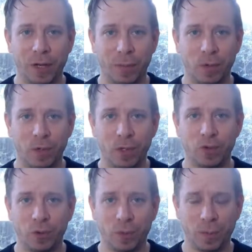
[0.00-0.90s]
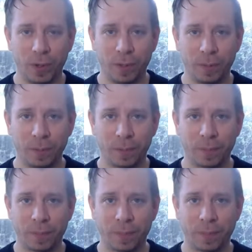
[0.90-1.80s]
of more neutral point.
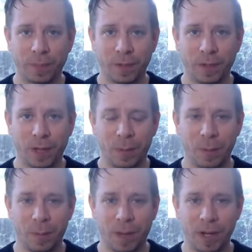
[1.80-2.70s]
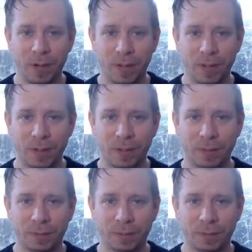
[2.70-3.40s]
coming backwards,